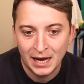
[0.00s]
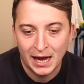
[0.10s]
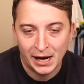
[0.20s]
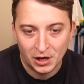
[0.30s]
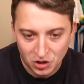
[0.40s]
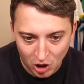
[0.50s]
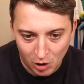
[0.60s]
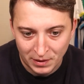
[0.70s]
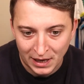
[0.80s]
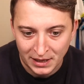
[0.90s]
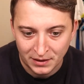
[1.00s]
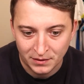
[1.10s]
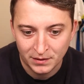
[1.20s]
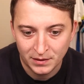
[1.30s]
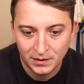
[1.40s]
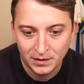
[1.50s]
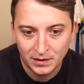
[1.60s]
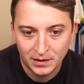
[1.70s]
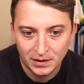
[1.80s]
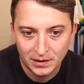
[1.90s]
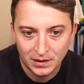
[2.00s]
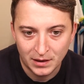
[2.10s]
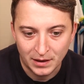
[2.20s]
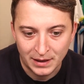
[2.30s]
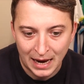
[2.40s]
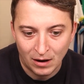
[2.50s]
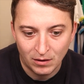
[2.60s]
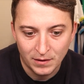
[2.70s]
against Copenhagen. Now,